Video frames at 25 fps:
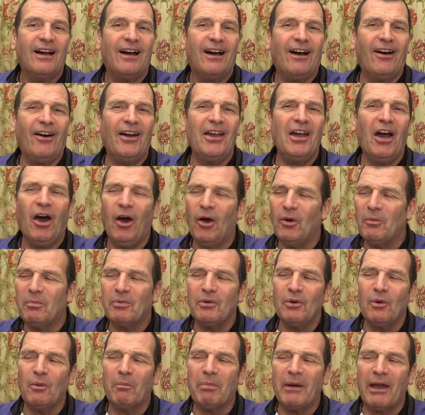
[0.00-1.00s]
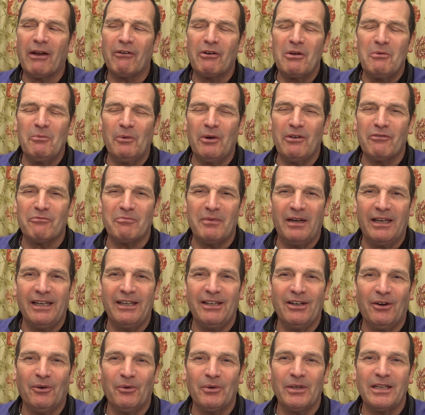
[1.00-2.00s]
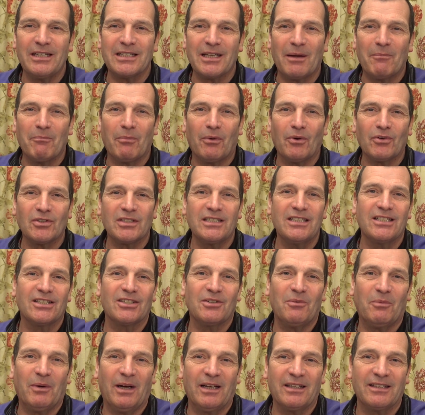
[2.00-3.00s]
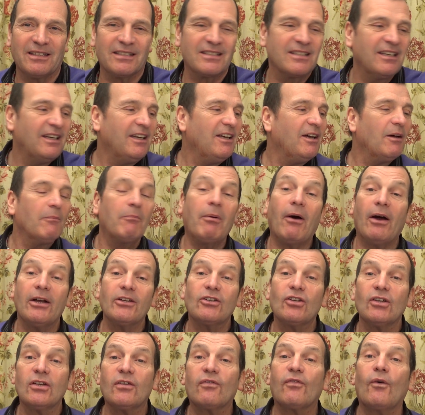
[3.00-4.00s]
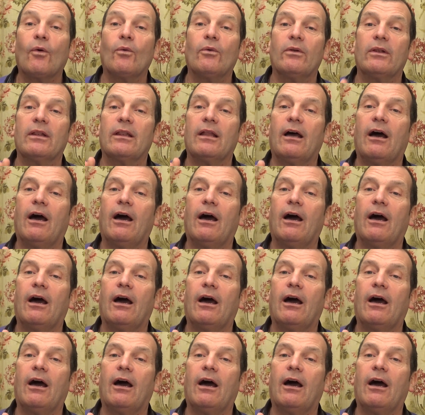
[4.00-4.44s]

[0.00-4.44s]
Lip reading: I hope you're bearing with me all these unboxings at once, but I just thought